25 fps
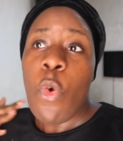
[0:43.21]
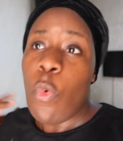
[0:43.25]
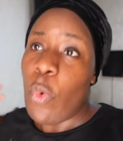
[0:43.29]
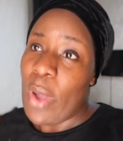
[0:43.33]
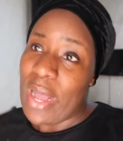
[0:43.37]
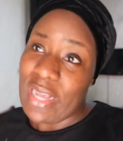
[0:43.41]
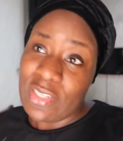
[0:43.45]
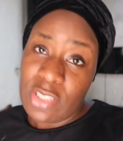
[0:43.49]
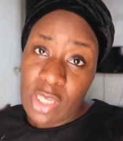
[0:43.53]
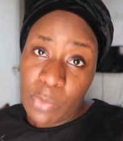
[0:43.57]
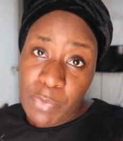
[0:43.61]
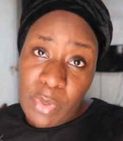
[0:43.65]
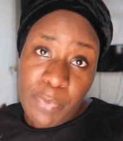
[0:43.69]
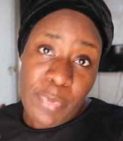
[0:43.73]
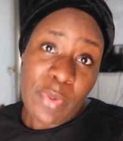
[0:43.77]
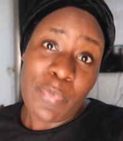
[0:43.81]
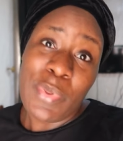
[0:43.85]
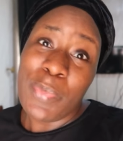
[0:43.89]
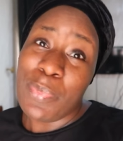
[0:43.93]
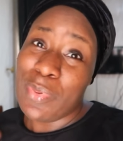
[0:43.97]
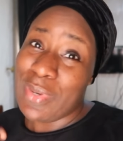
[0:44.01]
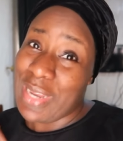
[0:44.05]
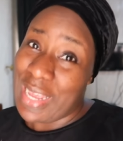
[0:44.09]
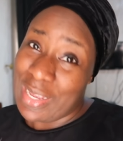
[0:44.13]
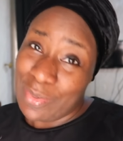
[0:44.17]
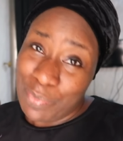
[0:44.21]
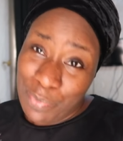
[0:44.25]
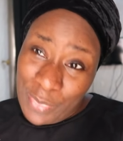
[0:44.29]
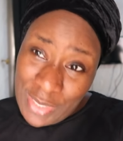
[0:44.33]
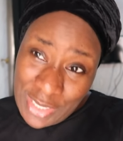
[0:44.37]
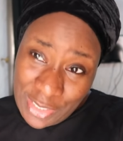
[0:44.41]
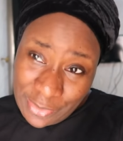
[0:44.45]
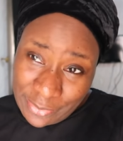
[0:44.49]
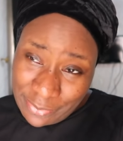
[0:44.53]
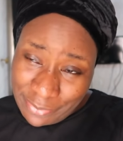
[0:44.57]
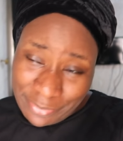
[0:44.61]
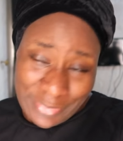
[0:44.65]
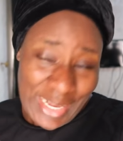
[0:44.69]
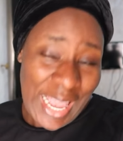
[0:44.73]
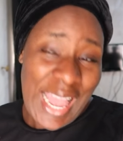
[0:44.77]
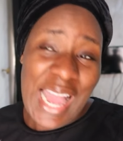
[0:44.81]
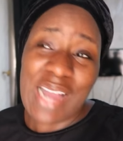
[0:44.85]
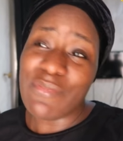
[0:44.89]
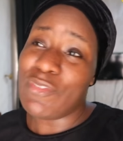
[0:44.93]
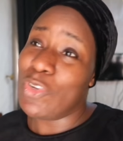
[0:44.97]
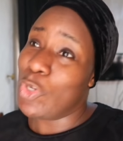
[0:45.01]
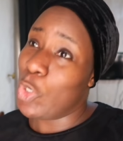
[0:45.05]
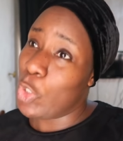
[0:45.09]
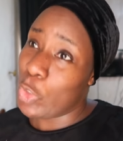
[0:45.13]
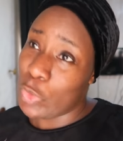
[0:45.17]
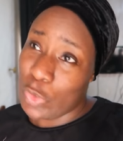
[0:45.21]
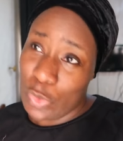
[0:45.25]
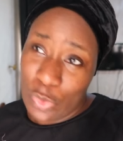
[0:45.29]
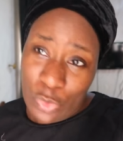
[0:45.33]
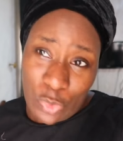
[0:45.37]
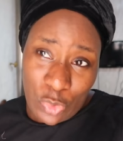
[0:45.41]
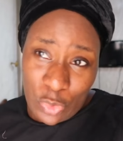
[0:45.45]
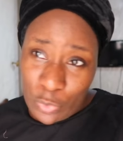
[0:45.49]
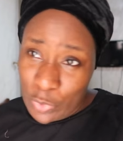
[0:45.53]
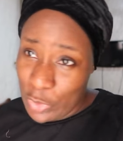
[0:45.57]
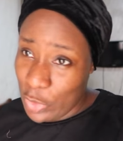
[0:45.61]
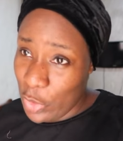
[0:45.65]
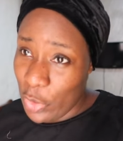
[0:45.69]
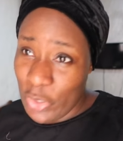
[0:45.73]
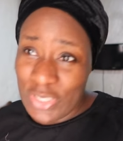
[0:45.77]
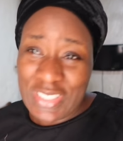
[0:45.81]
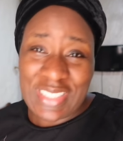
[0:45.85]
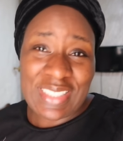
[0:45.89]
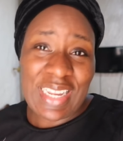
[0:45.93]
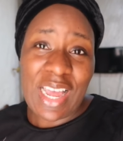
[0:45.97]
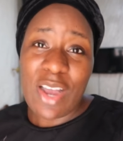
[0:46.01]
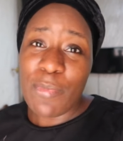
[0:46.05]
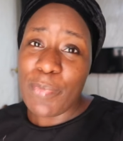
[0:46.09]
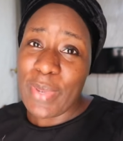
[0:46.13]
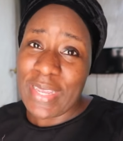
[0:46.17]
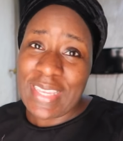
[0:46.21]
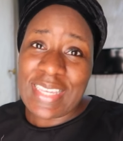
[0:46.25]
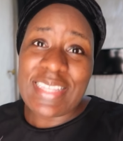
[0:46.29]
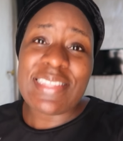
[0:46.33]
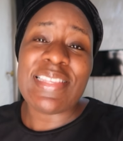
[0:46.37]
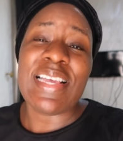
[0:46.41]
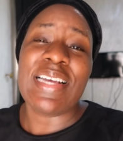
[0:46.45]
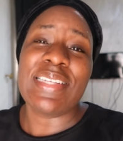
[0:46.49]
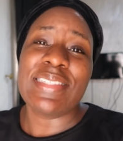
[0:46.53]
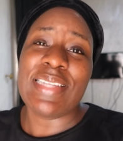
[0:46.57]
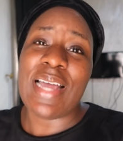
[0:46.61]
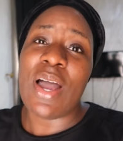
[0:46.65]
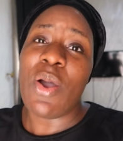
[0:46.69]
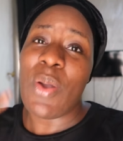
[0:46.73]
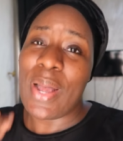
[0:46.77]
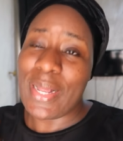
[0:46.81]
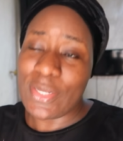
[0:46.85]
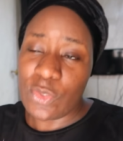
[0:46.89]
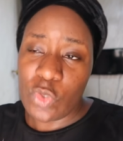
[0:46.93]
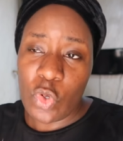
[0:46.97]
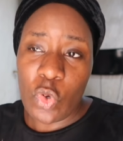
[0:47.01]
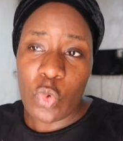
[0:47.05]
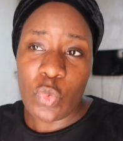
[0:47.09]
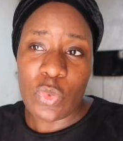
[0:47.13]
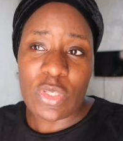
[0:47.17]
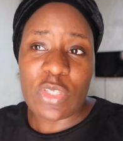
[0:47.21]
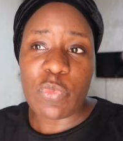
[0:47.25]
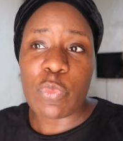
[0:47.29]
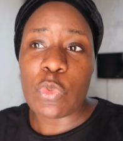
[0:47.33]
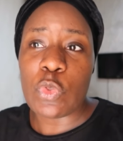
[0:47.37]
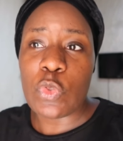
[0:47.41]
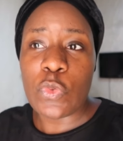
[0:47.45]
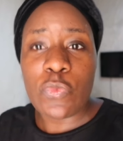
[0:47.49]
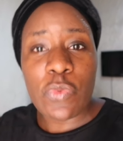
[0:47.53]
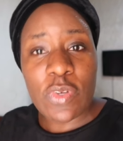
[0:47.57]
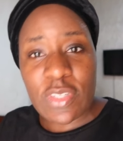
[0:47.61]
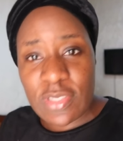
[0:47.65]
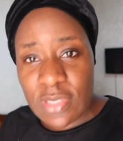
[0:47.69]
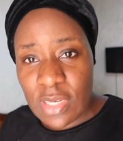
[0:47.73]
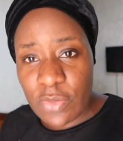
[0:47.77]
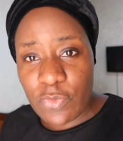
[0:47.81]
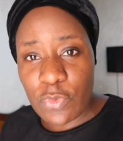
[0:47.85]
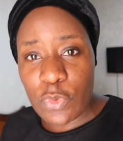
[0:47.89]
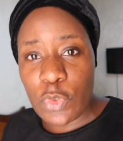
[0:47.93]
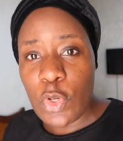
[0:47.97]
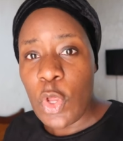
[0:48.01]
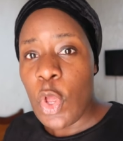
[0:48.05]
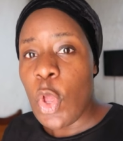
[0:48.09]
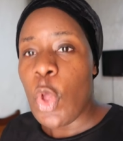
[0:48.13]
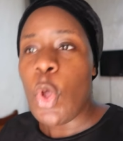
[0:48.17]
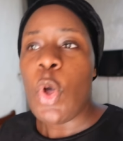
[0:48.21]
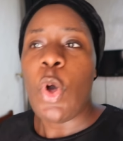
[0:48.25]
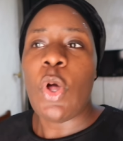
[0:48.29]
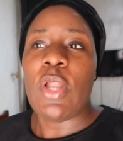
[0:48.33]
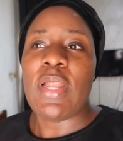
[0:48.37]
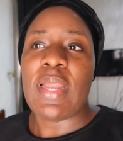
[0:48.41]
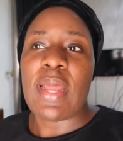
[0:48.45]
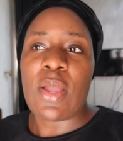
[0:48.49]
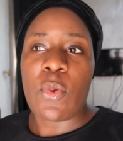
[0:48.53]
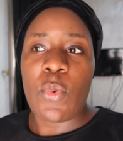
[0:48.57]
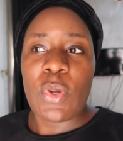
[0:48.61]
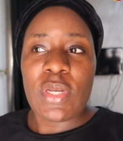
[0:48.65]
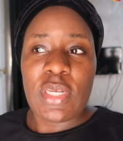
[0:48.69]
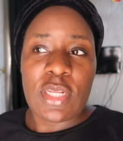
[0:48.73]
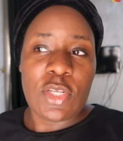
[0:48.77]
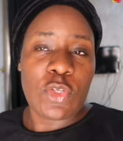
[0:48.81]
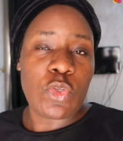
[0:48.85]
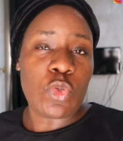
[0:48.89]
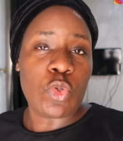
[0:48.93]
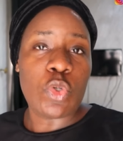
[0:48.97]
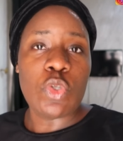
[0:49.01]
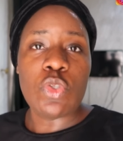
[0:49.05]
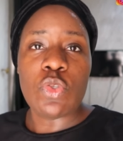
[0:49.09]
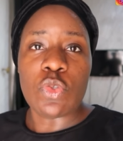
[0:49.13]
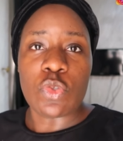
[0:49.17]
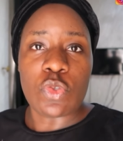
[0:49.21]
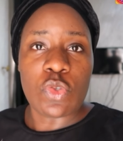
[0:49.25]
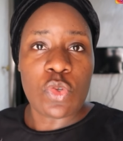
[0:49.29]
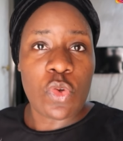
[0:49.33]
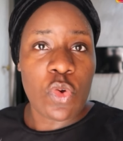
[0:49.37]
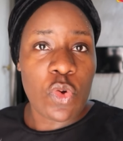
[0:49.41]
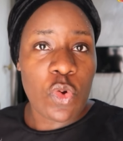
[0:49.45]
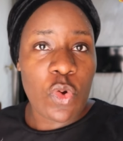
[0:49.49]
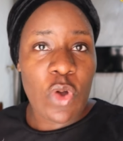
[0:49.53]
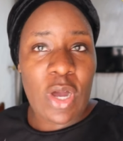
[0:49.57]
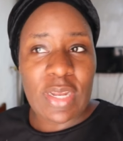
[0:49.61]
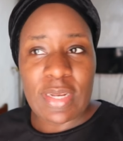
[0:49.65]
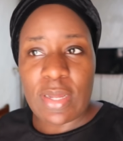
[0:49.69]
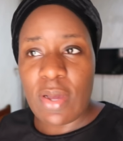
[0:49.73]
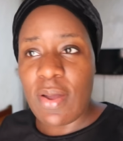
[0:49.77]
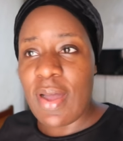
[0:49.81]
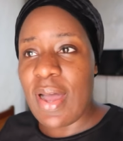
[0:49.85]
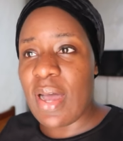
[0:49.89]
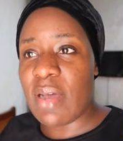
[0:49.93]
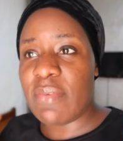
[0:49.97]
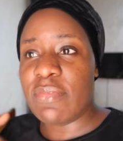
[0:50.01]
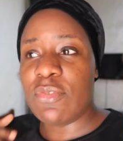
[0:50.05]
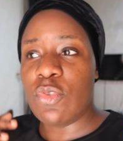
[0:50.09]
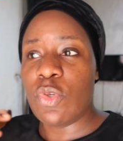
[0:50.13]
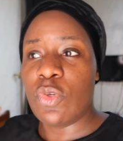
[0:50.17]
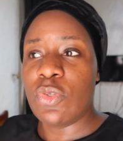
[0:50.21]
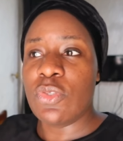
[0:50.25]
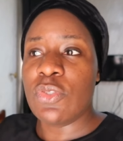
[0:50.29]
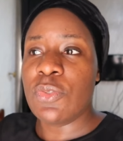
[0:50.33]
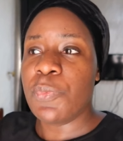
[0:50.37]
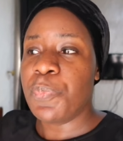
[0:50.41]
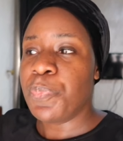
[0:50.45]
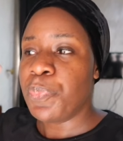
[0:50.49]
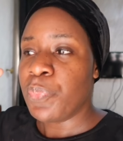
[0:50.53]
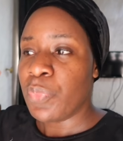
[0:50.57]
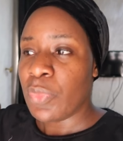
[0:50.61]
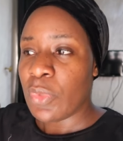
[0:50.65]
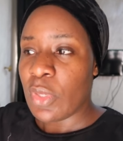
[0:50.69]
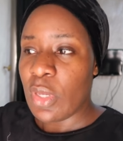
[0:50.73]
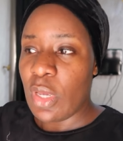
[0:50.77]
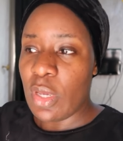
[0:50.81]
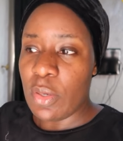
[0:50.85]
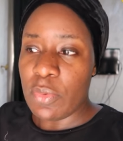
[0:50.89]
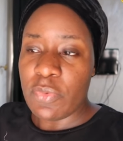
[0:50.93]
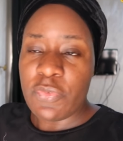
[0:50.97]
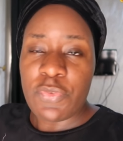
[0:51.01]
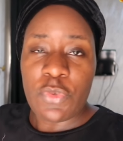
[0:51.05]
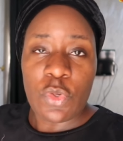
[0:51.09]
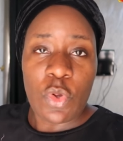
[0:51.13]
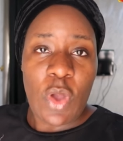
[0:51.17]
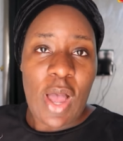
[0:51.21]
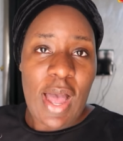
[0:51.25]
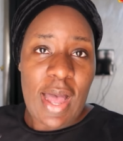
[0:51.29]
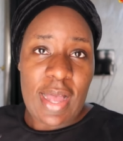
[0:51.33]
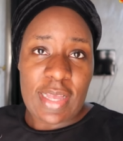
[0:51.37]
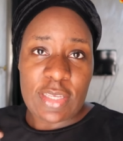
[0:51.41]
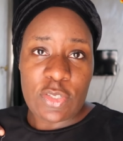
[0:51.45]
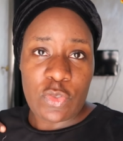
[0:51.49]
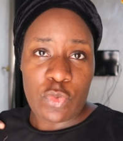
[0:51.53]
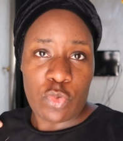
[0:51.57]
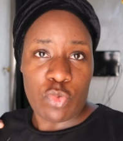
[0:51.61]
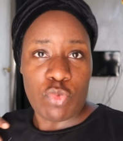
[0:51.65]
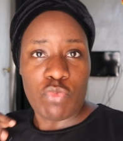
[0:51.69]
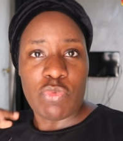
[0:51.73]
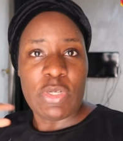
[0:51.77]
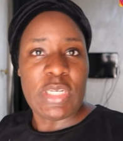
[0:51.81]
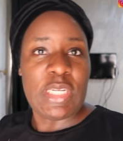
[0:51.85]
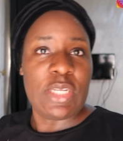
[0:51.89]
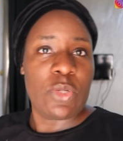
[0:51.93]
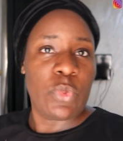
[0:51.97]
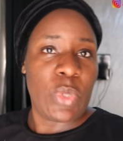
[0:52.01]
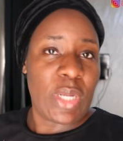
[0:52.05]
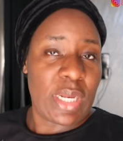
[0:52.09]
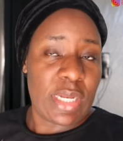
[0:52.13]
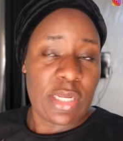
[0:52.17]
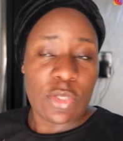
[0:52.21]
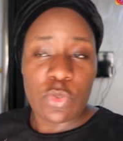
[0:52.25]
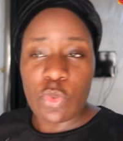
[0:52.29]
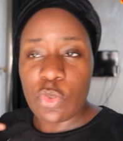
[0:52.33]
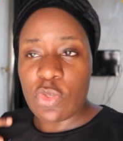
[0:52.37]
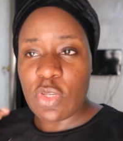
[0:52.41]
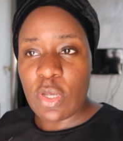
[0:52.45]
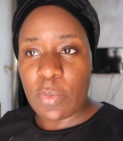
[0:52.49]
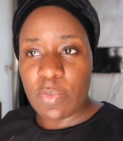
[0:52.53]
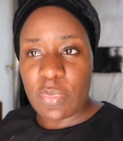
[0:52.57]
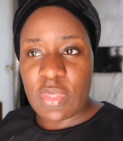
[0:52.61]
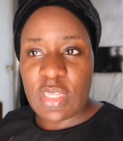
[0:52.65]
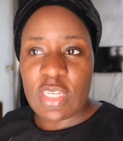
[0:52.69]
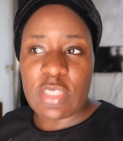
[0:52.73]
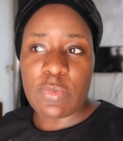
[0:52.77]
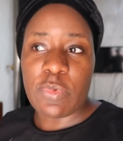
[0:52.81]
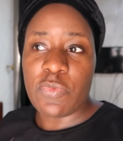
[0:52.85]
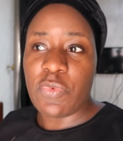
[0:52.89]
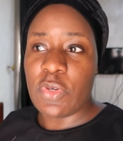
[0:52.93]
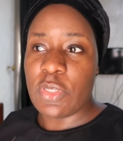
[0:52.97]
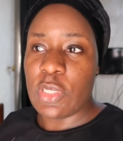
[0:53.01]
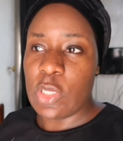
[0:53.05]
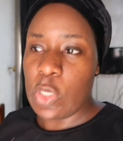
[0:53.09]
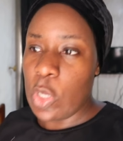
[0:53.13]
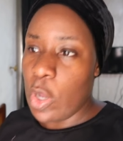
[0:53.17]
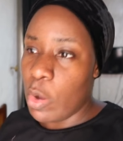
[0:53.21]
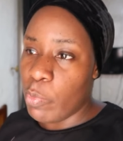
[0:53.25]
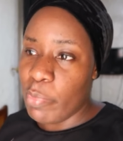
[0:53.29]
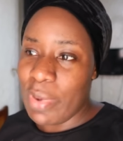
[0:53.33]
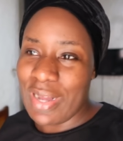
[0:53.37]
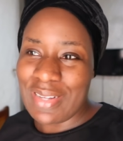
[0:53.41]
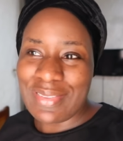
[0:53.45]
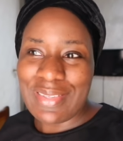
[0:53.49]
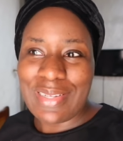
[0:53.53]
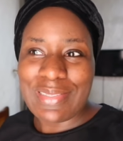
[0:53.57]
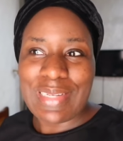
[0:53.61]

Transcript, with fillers: While some people, people like me, I have a lot to do because now my kids are now at home with me twenty-four seven, unlike when they used to go to school and I'll have those um, few hours to really quickly do some things before they come back.